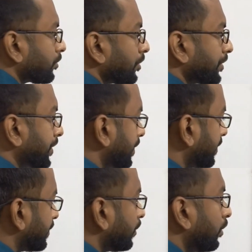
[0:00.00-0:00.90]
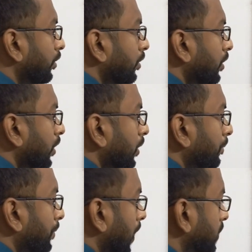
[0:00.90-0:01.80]
cos theta is 0,
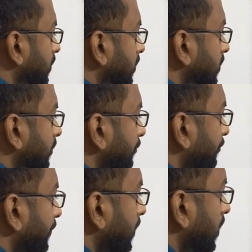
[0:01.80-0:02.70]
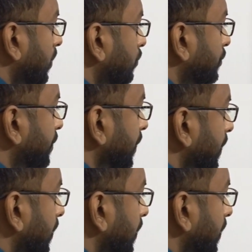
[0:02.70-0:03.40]
plus v into j.